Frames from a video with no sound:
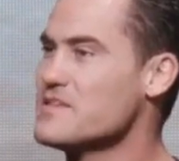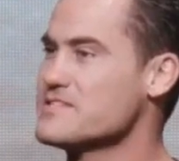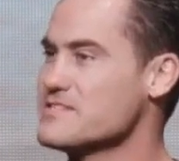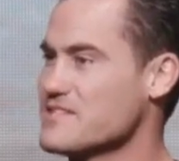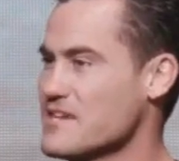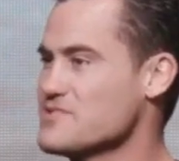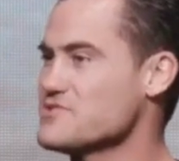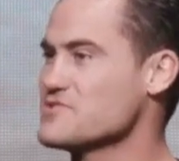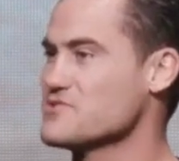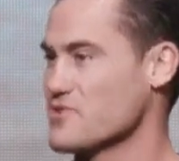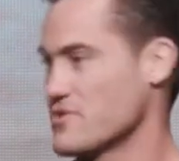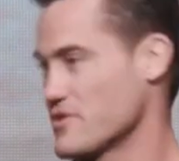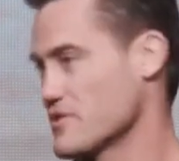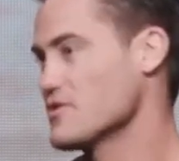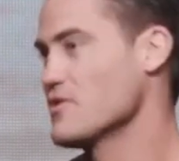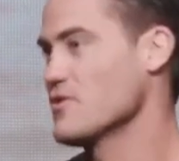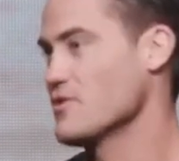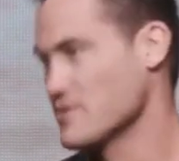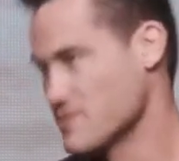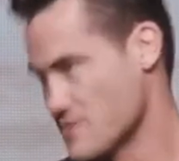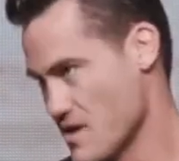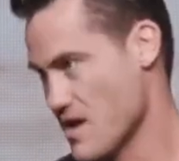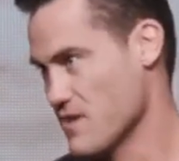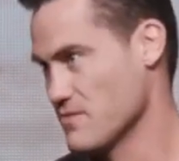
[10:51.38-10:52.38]
sun started
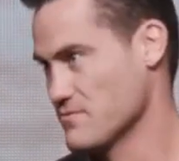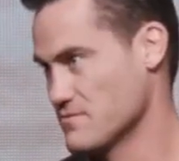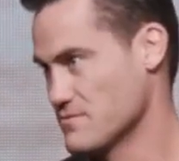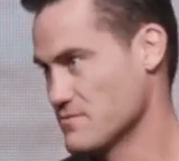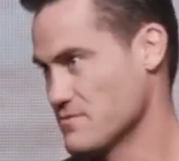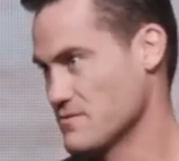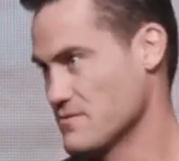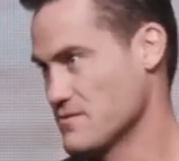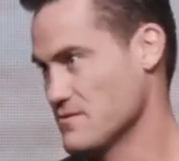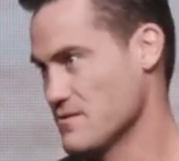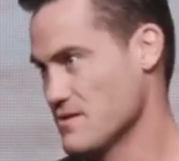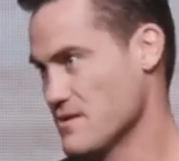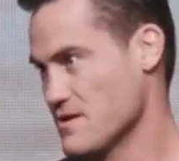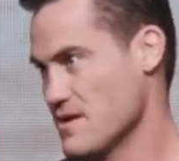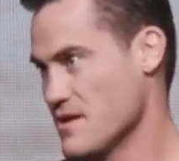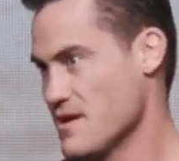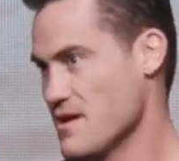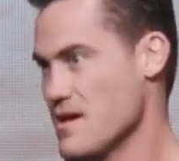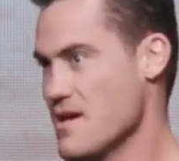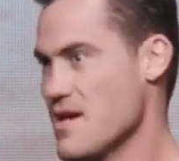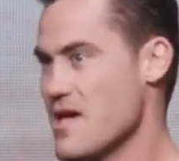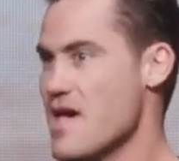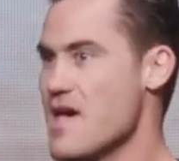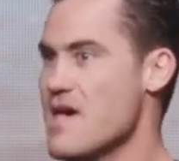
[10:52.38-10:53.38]
going down.
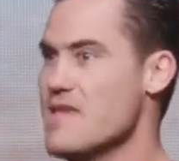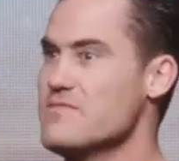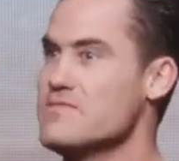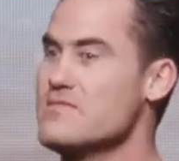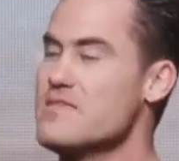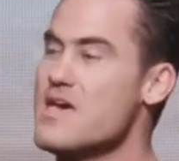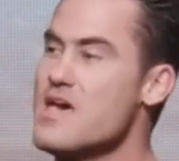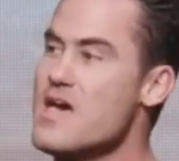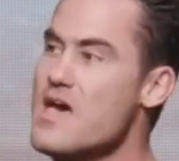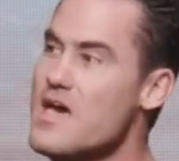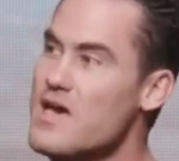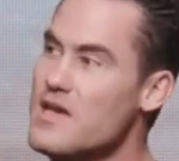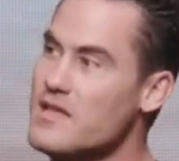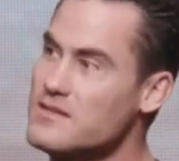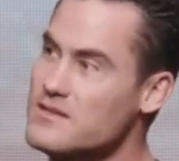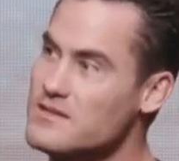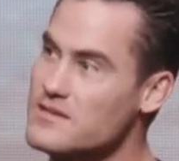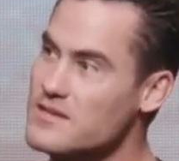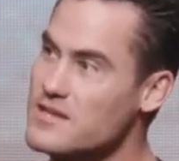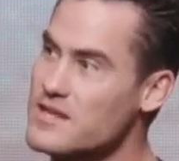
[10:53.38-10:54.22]
And then